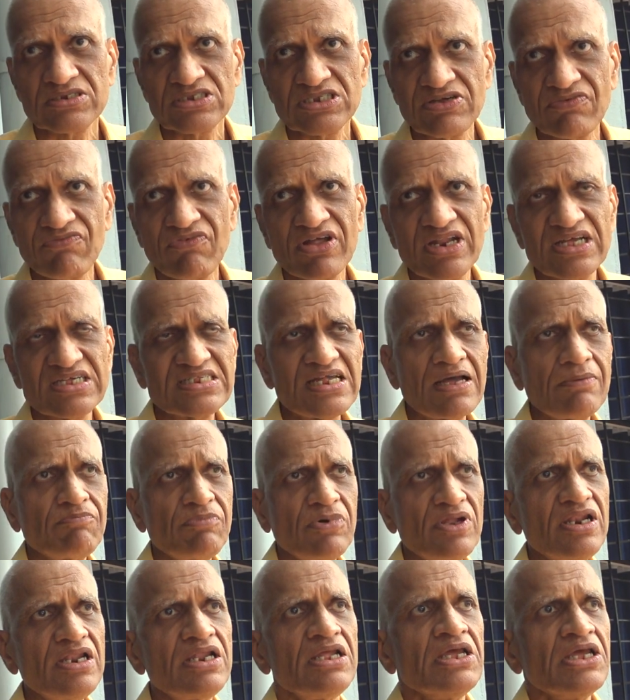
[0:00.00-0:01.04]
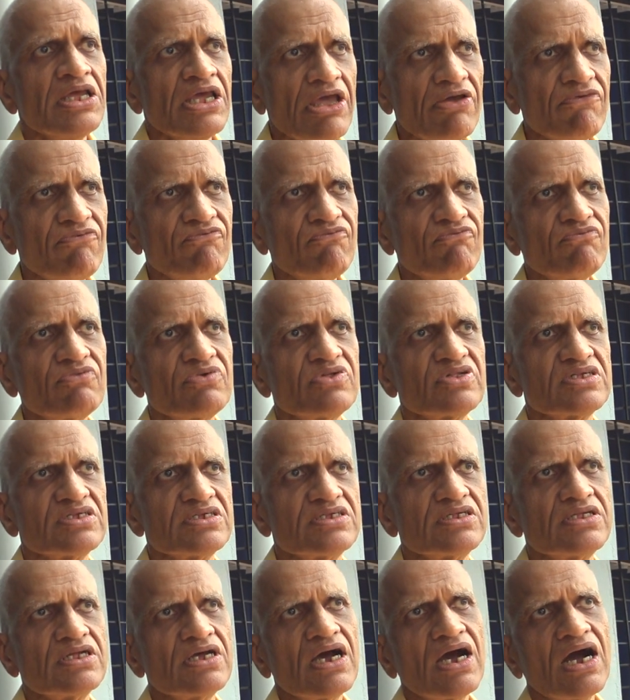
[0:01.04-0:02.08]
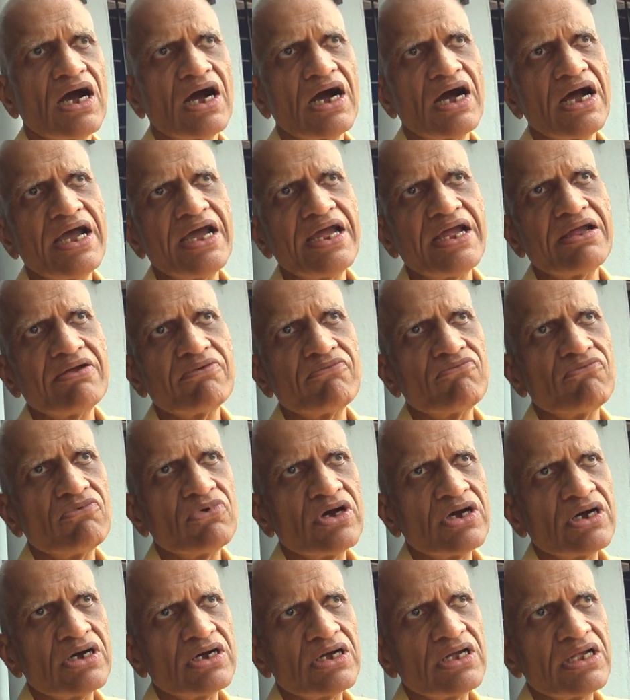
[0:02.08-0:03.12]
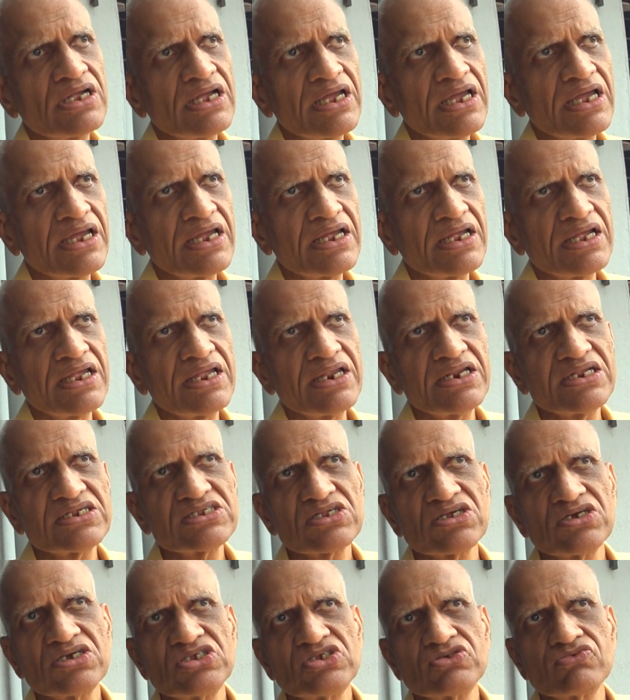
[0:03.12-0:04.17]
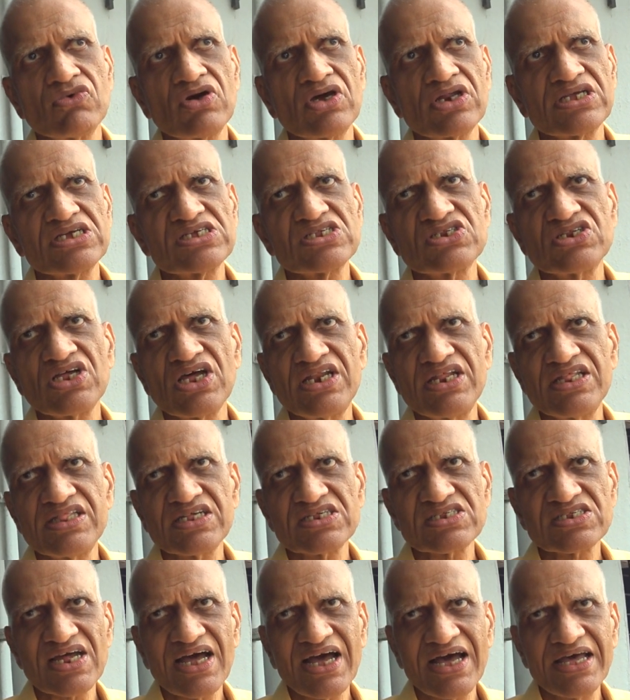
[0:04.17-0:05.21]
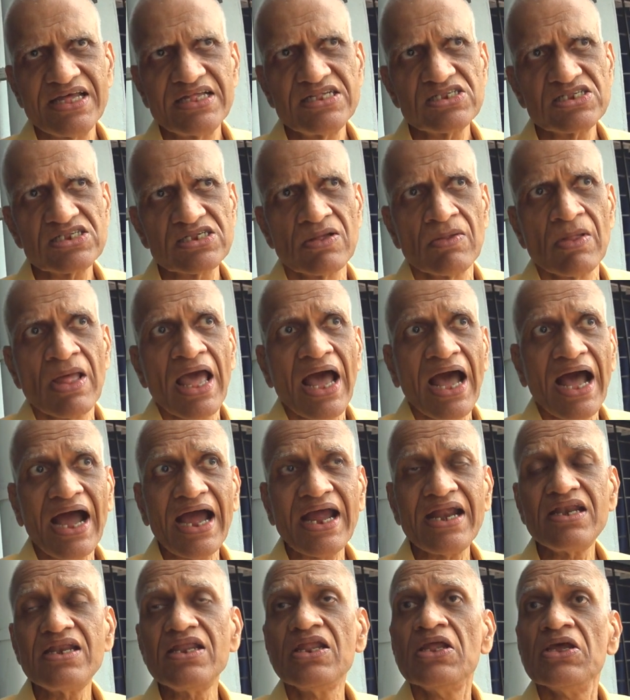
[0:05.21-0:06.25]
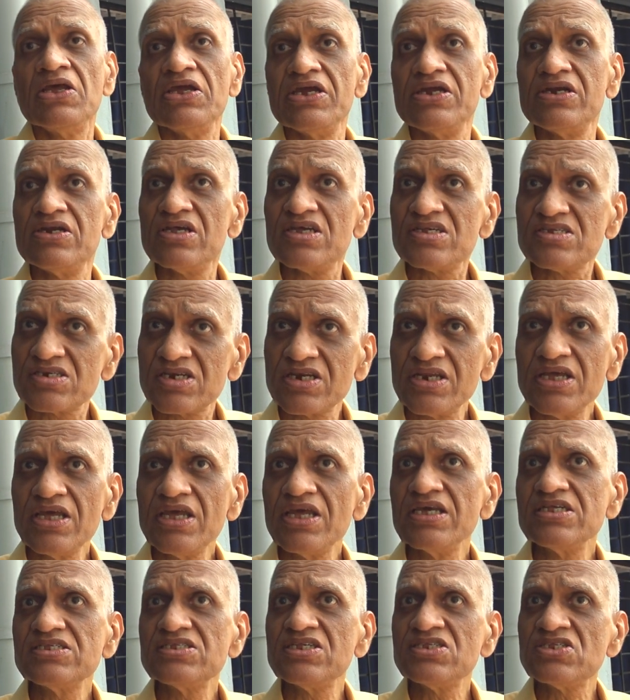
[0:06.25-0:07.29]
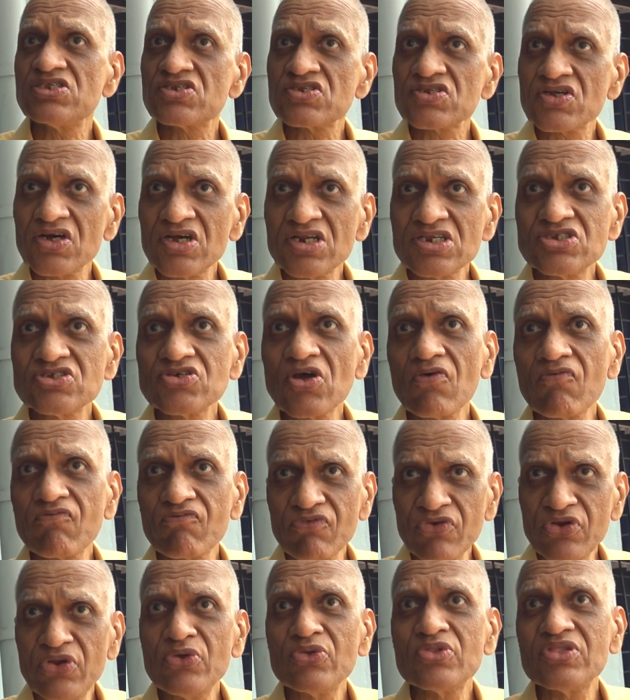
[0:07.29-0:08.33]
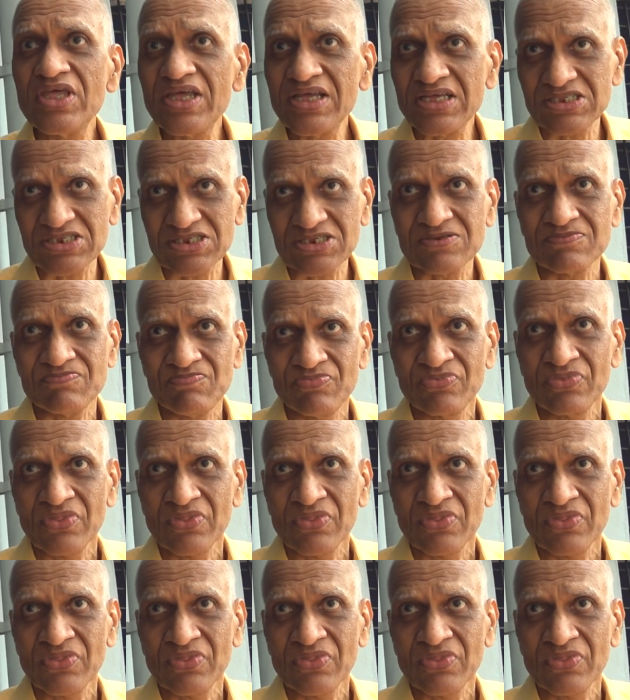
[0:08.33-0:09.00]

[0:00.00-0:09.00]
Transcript: Say, for example, if a research work is done in the science and industry is in search of new things,